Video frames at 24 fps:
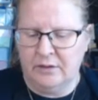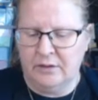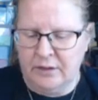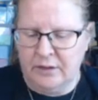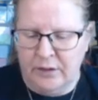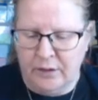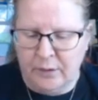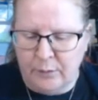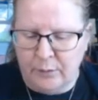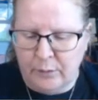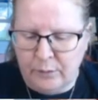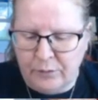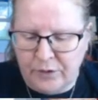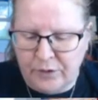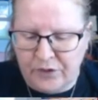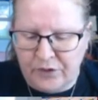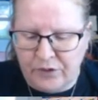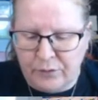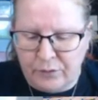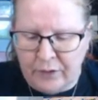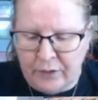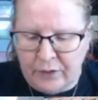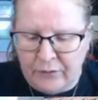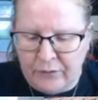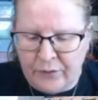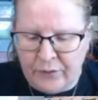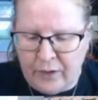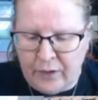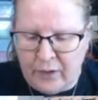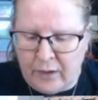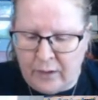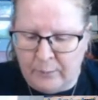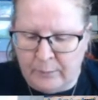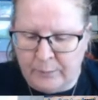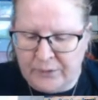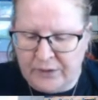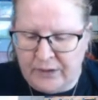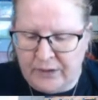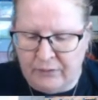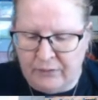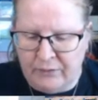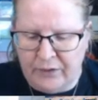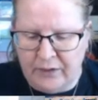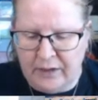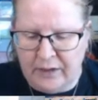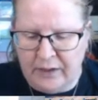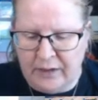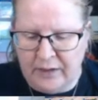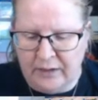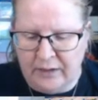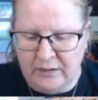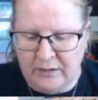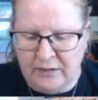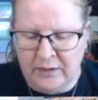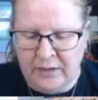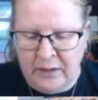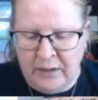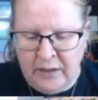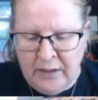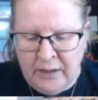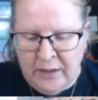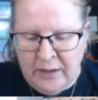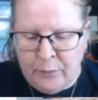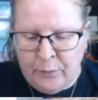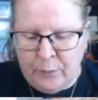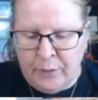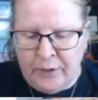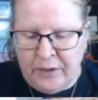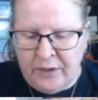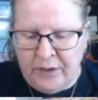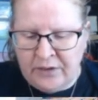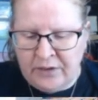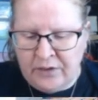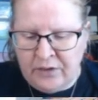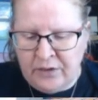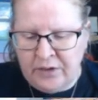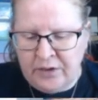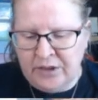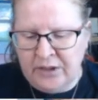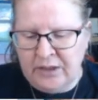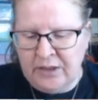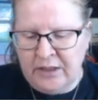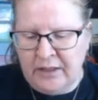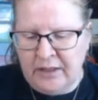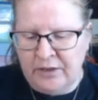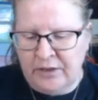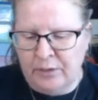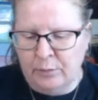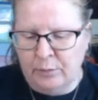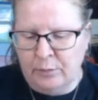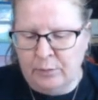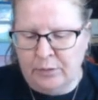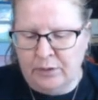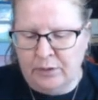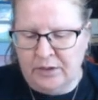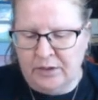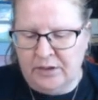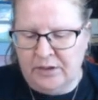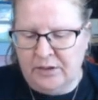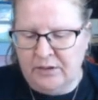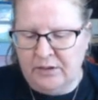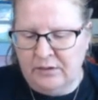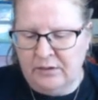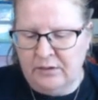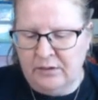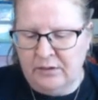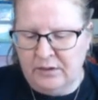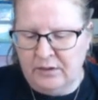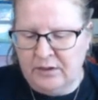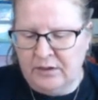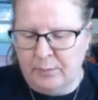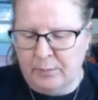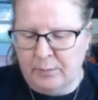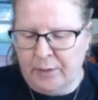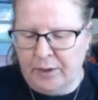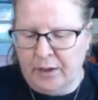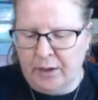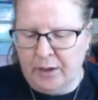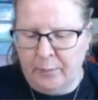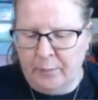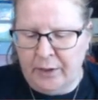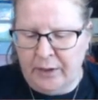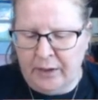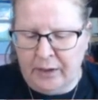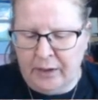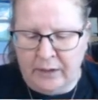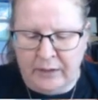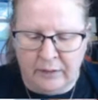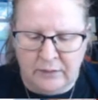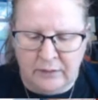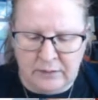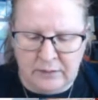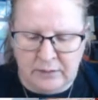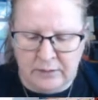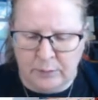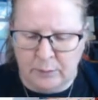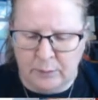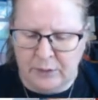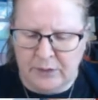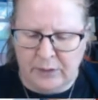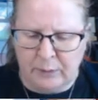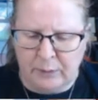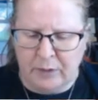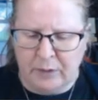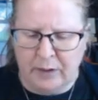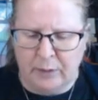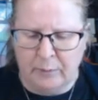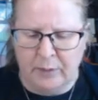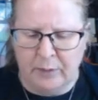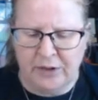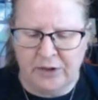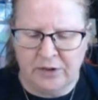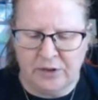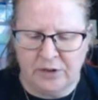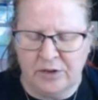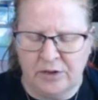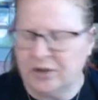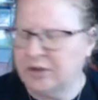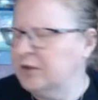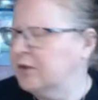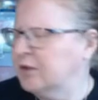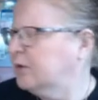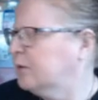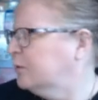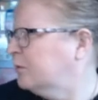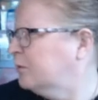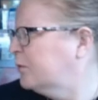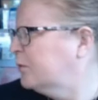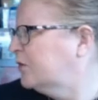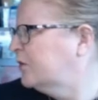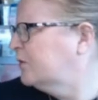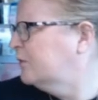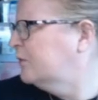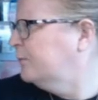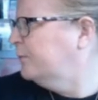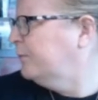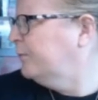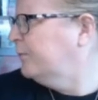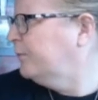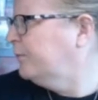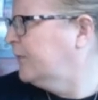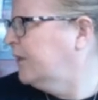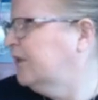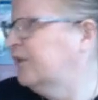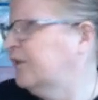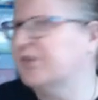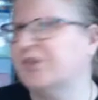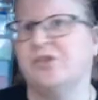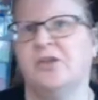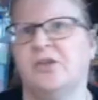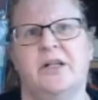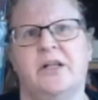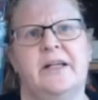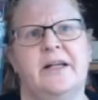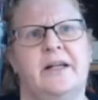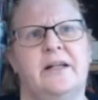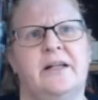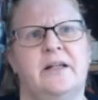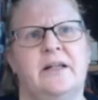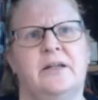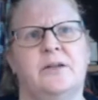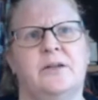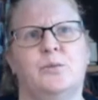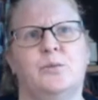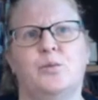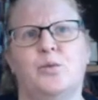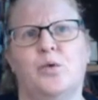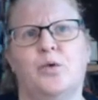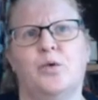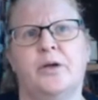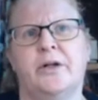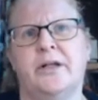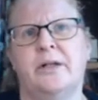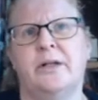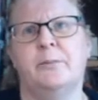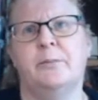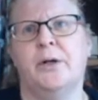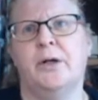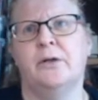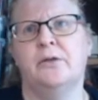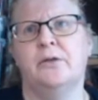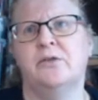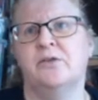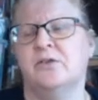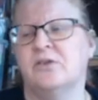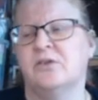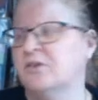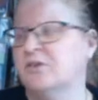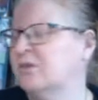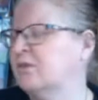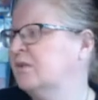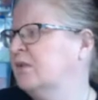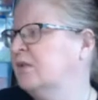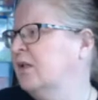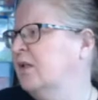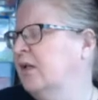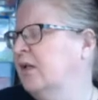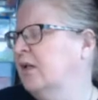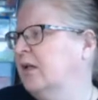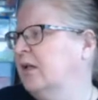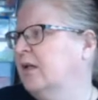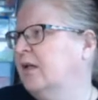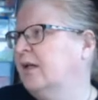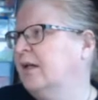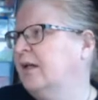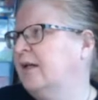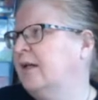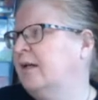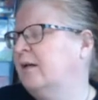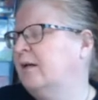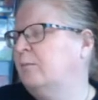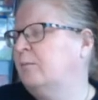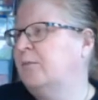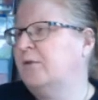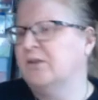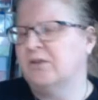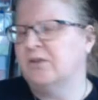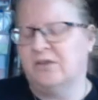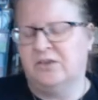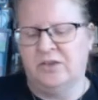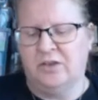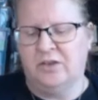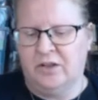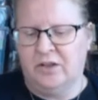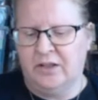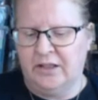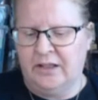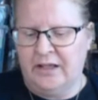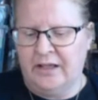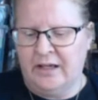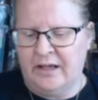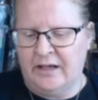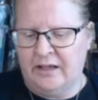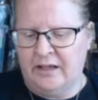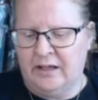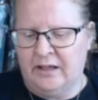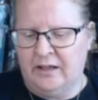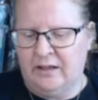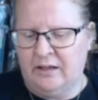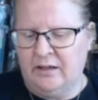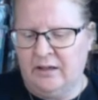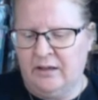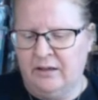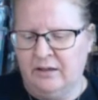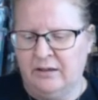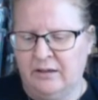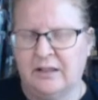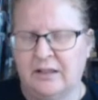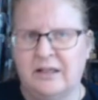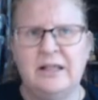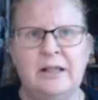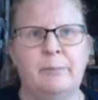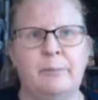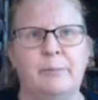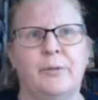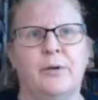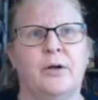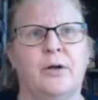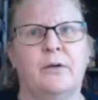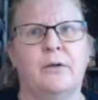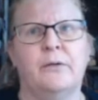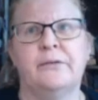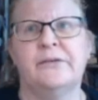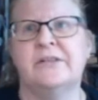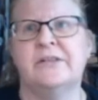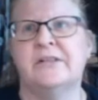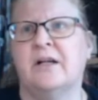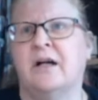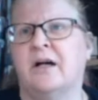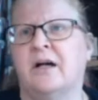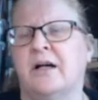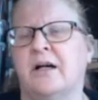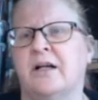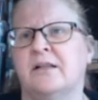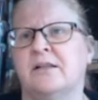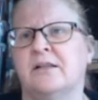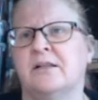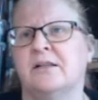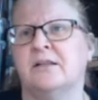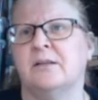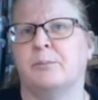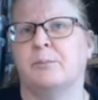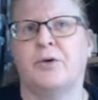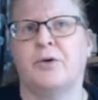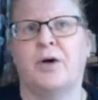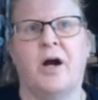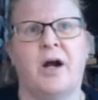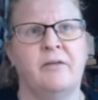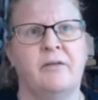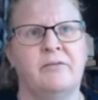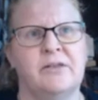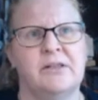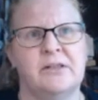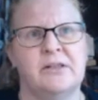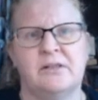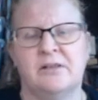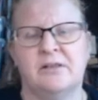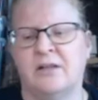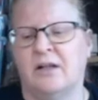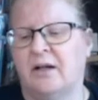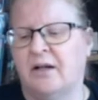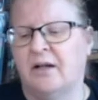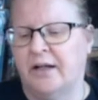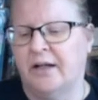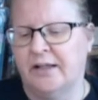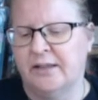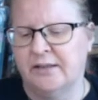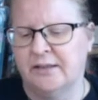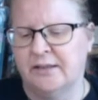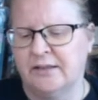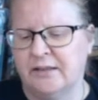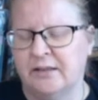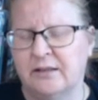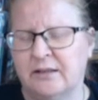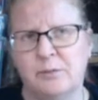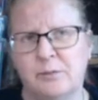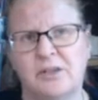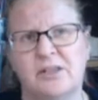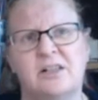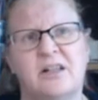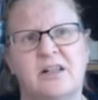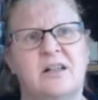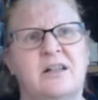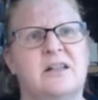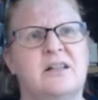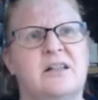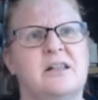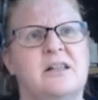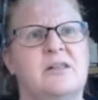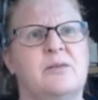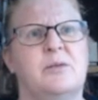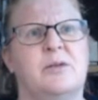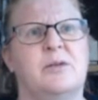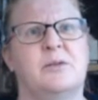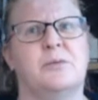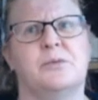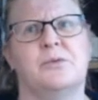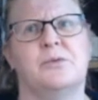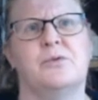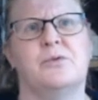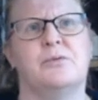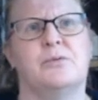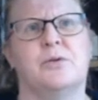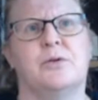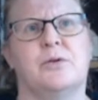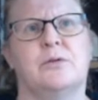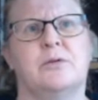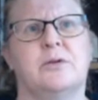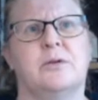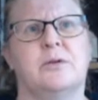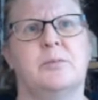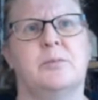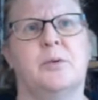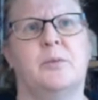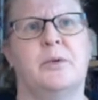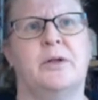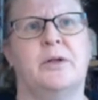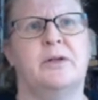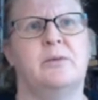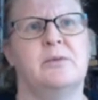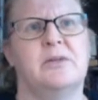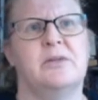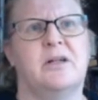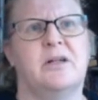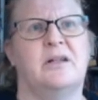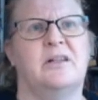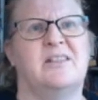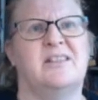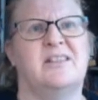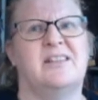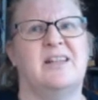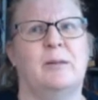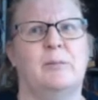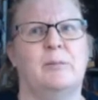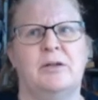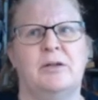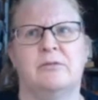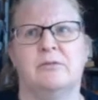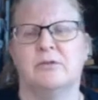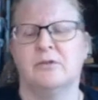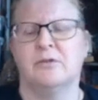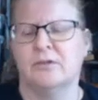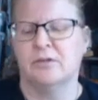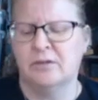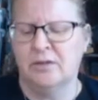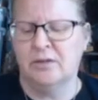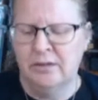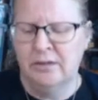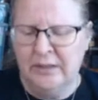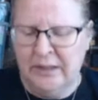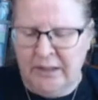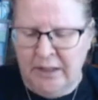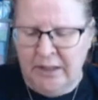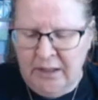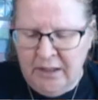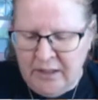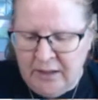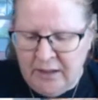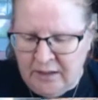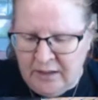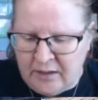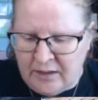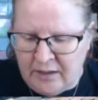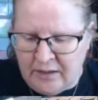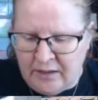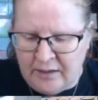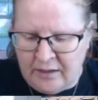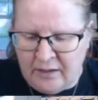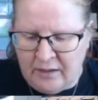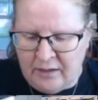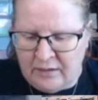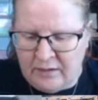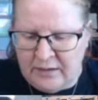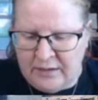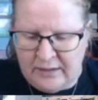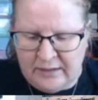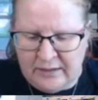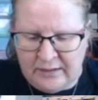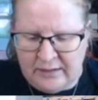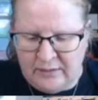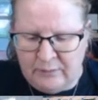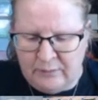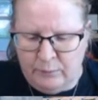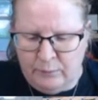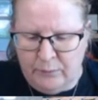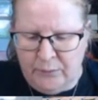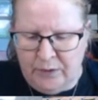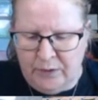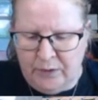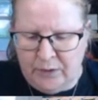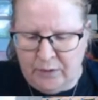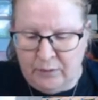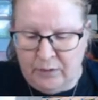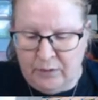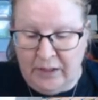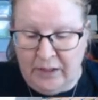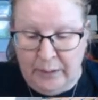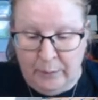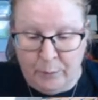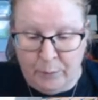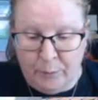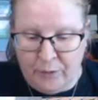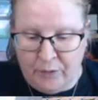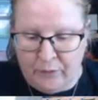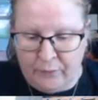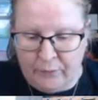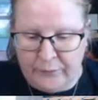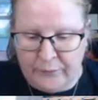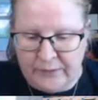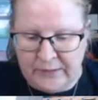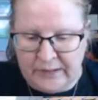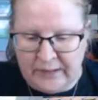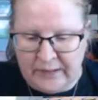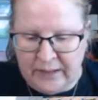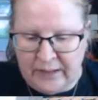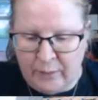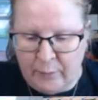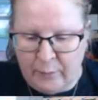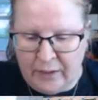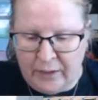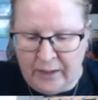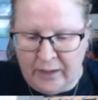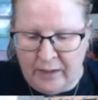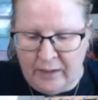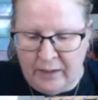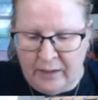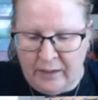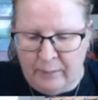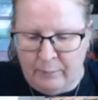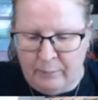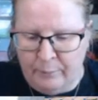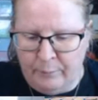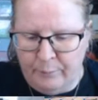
know, discrete farms and everything else. When you started to get towards suburbia, there was something I mentioned to you. It was, you started getting the warning posts, you started getting the keep off signs, the private signs, and there was none of this when it was rural, but when it was kind of semi-rural, you kind of got this, you know, keep off, stay away